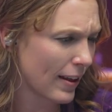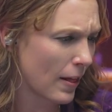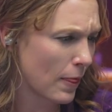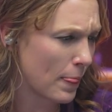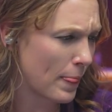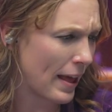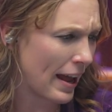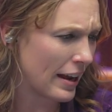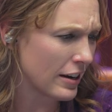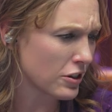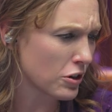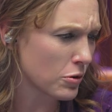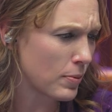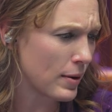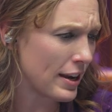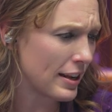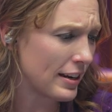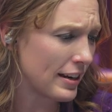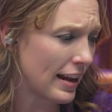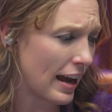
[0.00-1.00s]
that
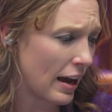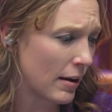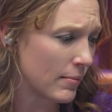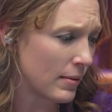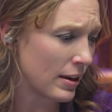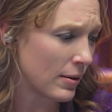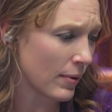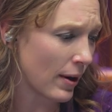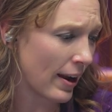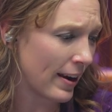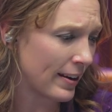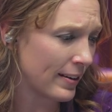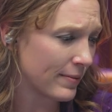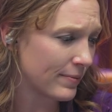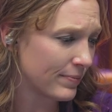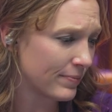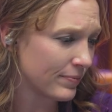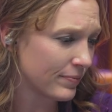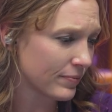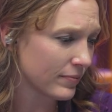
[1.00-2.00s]
tweeted at me, right?
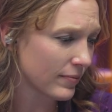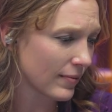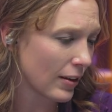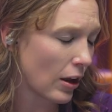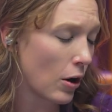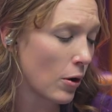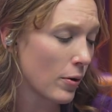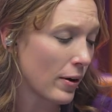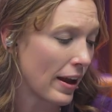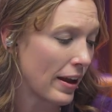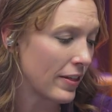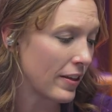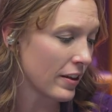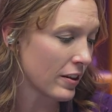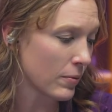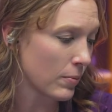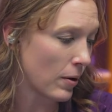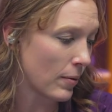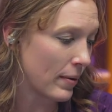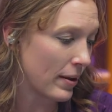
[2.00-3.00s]
Okay,
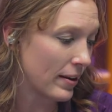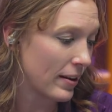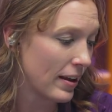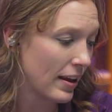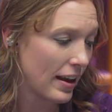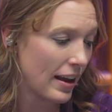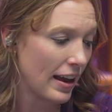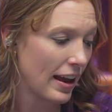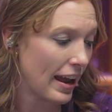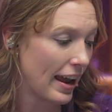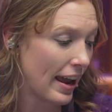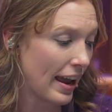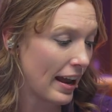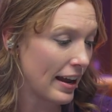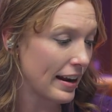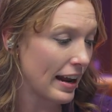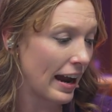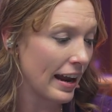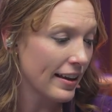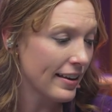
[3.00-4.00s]
this woman. And
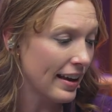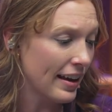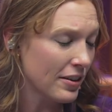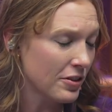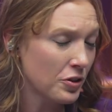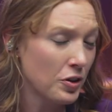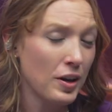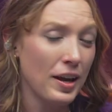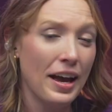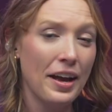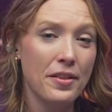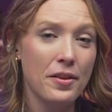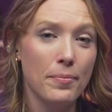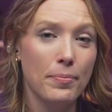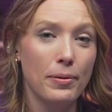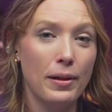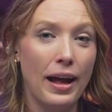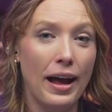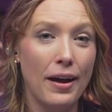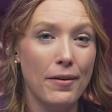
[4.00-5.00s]
I guess she has a
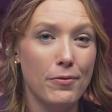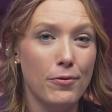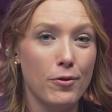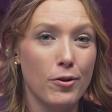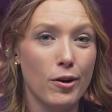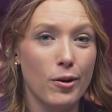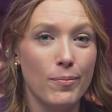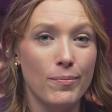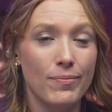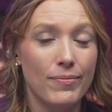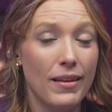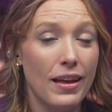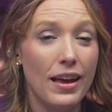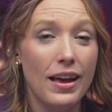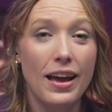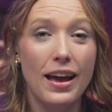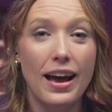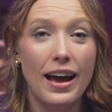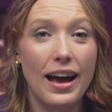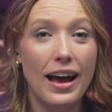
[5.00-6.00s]
platform.
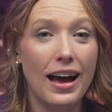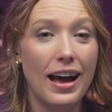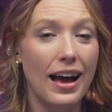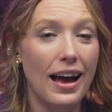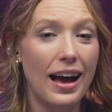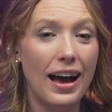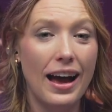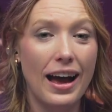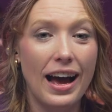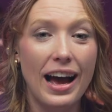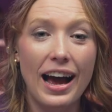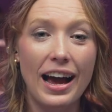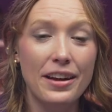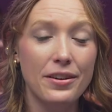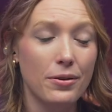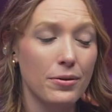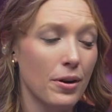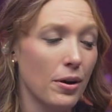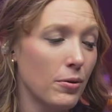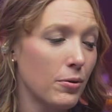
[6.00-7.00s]
I
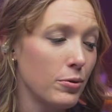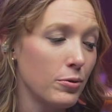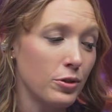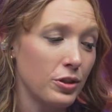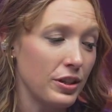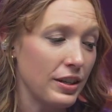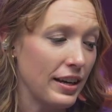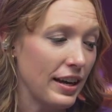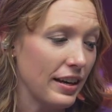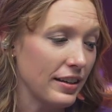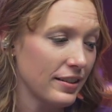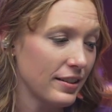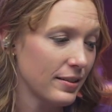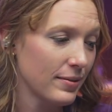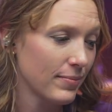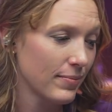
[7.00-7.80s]
don't know who she is.